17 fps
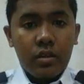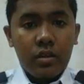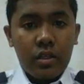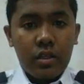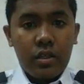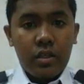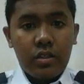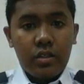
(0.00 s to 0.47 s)

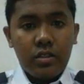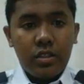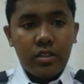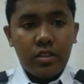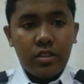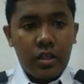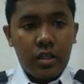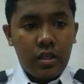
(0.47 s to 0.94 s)
Here
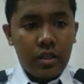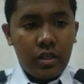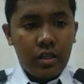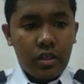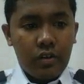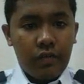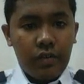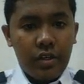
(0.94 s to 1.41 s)
this is a
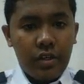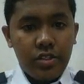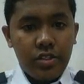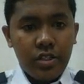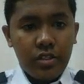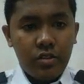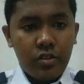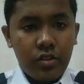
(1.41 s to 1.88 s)

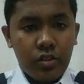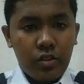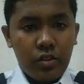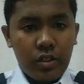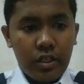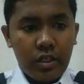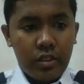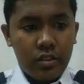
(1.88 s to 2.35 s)
reflection, so you
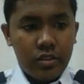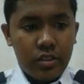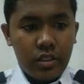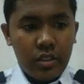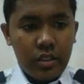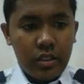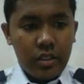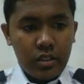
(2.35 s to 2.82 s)
can
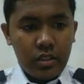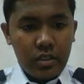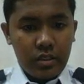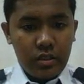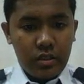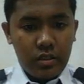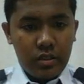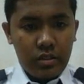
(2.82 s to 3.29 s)
see
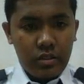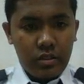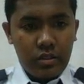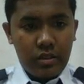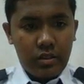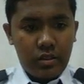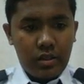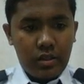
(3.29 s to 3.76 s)
the
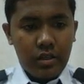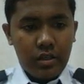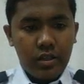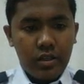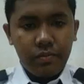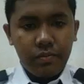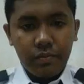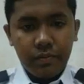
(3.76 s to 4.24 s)

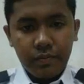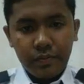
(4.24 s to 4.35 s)
diagram.